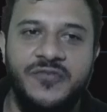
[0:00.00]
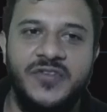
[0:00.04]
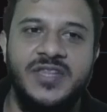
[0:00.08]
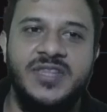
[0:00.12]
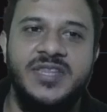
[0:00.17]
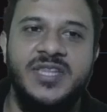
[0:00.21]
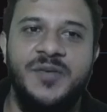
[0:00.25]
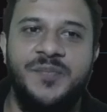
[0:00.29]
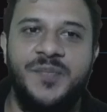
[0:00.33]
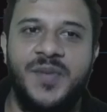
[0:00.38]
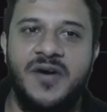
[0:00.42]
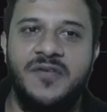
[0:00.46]

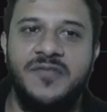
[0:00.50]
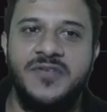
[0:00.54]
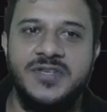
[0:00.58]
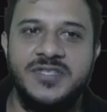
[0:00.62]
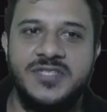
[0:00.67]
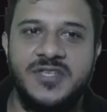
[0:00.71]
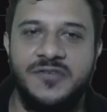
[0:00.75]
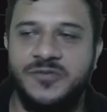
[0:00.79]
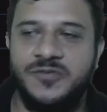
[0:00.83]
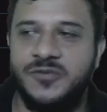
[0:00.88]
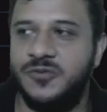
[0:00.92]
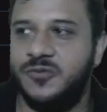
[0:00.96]
with the powers
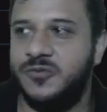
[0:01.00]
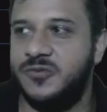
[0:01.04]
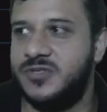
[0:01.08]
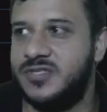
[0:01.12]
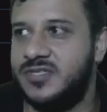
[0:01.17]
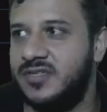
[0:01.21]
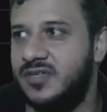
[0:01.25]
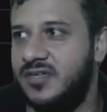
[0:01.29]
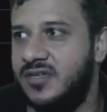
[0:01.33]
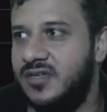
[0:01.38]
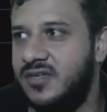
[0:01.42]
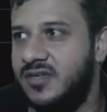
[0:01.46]
of 2's.
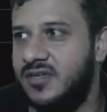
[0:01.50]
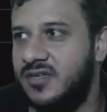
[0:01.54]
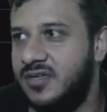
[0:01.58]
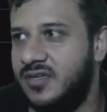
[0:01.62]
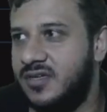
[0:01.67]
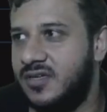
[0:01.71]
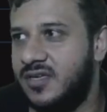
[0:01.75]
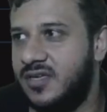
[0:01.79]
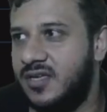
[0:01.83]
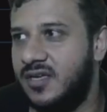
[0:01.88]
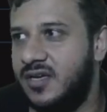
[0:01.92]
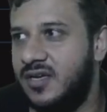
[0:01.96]

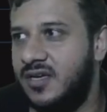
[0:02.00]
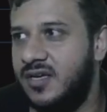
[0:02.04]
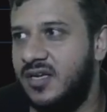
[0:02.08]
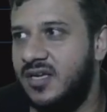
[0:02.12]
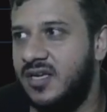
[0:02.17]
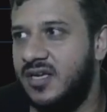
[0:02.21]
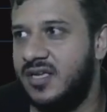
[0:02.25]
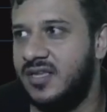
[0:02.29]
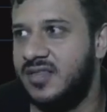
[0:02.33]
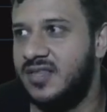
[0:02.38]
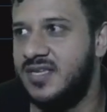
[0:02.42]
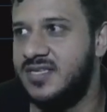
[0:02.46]
Yeah.
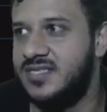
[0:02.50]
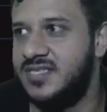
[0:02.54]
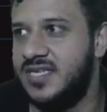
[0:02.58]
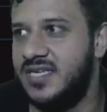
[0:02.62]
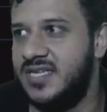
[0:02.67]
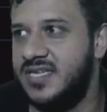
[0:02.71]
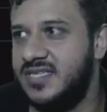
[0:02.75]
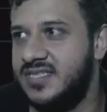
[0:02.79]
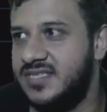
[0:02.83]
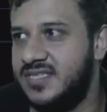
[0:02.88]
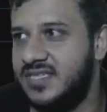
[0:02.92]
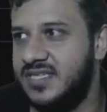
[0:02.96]
This
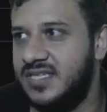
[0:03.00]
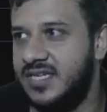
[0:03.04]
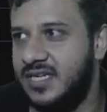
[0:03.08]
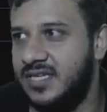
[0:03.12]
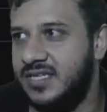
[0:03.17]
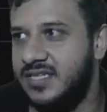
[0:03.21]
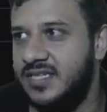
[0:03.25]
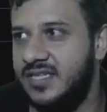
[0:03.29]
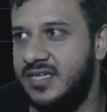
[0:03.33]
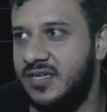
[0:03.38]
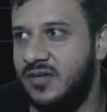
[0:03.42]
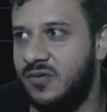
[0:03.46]
is
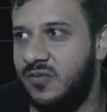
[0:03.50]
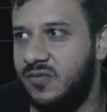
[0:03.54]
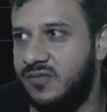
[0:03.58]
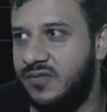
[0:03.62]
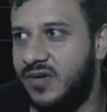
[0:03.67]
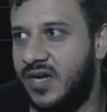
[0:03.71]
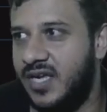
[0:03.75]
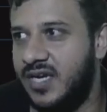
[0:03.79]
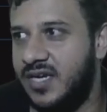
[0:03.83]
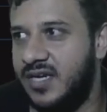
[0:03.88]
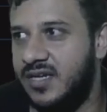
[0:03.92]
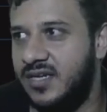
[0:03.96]
a
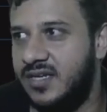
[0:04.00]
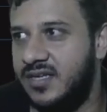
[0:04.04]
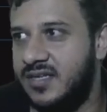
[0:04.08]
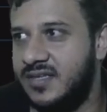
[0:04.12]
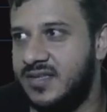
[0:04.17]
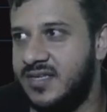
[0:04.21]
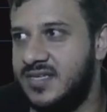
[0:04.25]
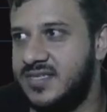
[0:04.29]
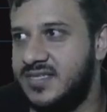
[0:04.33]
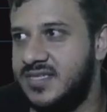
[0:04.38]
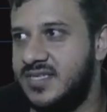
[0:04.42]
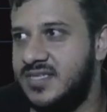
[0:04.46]
1.
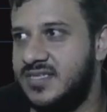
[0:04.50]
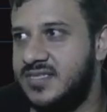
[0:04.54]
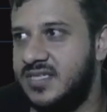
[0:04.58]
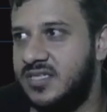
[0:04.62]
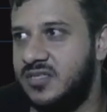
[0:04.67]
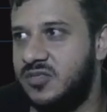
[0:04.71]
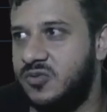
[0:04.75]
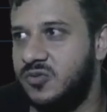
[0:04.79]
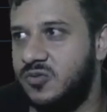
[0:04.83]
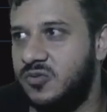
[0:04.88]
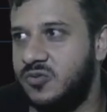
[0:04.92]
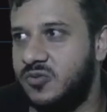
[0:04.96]
This is
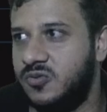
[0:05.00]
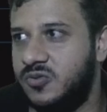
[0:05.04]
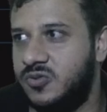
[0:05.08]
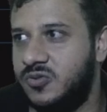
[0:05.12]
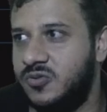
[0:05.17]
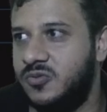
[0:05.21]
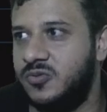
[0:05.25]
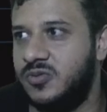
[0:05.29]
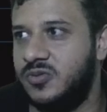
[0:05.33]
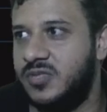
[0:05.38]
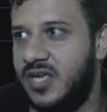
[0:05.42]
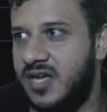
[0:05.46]
a 2.
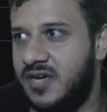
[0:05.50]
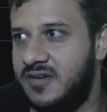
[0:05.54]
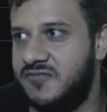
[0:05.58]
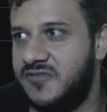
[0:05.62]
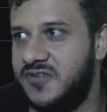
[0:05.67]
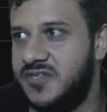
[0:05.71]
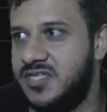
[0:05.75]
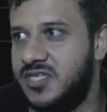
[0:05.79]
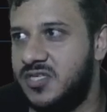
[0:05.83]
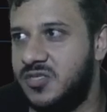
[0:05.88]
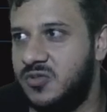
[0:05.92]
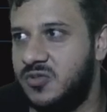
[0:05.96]
2. There
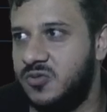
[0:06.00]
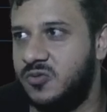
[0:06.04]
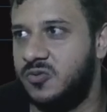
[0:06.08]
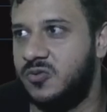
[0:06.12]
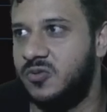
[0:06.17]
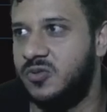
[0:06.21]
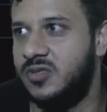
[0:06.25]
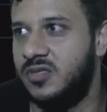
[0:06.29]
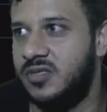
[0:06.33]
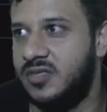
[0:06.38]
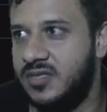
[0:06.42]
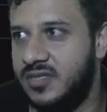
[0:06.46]
was a
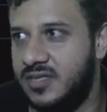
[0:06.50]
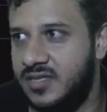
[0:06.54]
2.